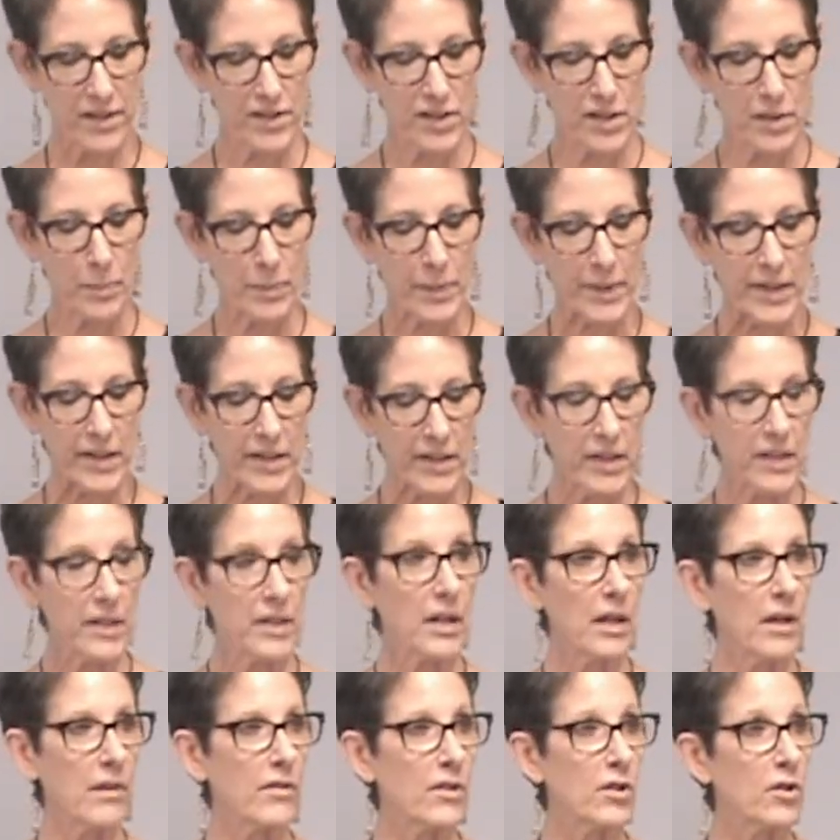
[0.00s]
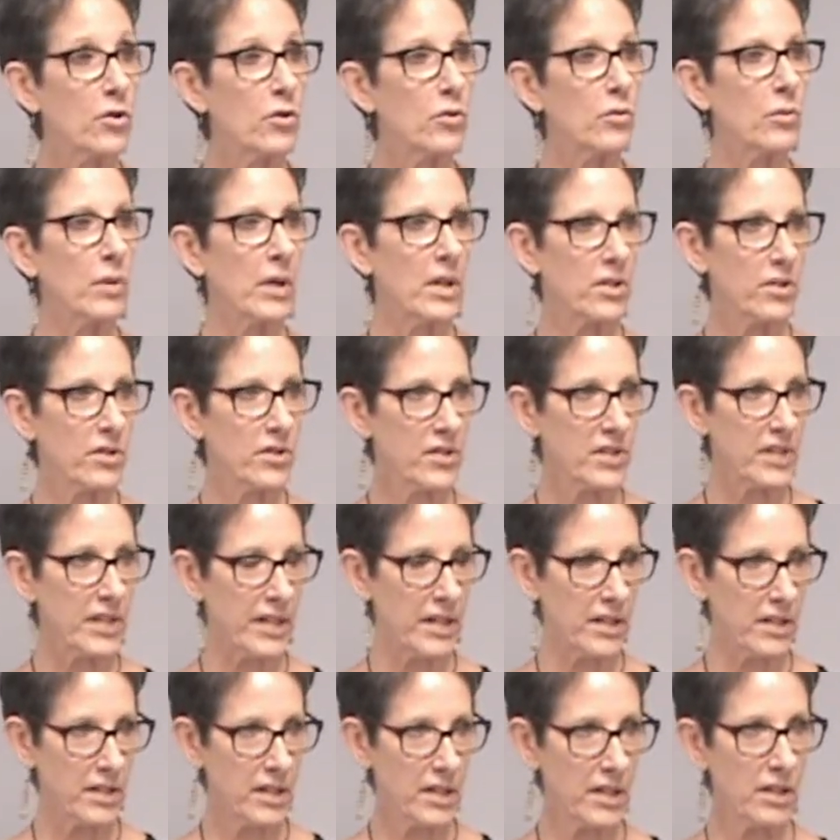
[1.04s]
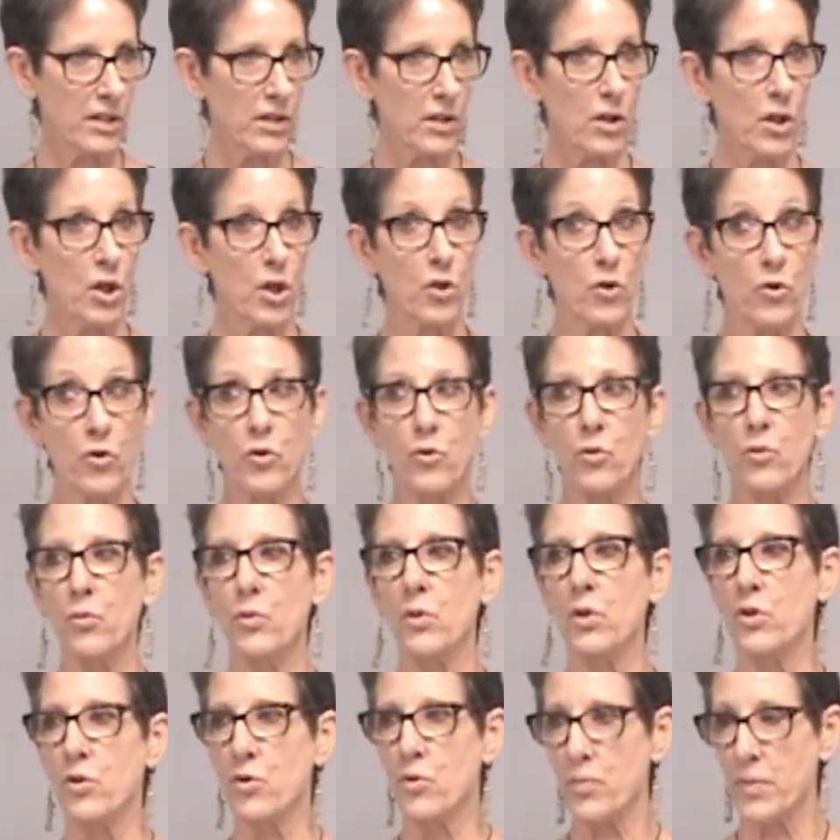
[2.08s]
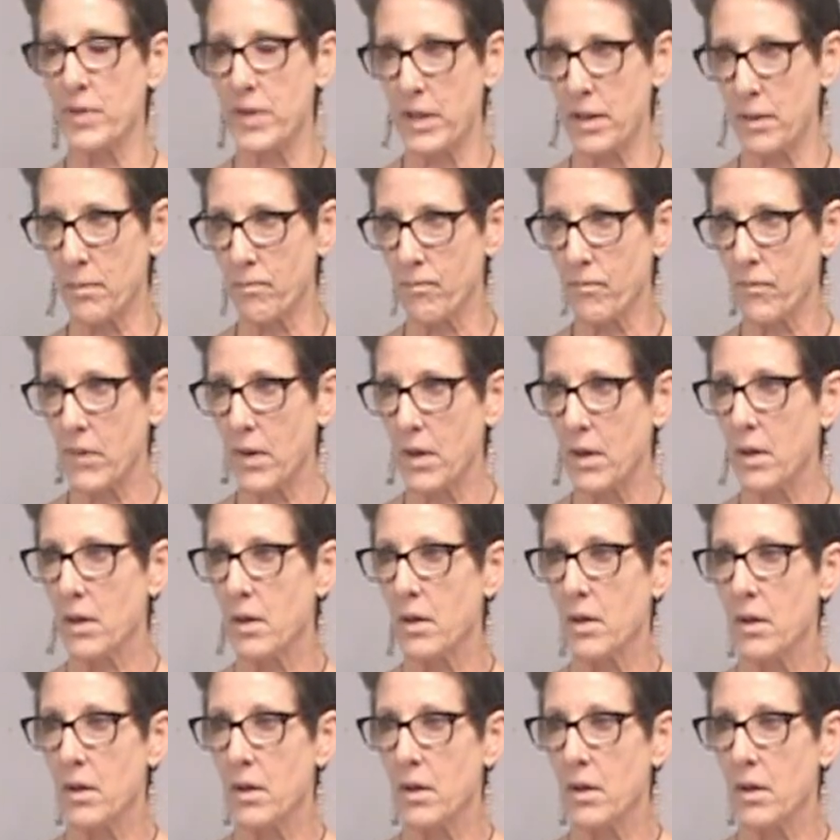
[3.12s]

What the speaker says: That is the beginning of a new understanding, a new dream.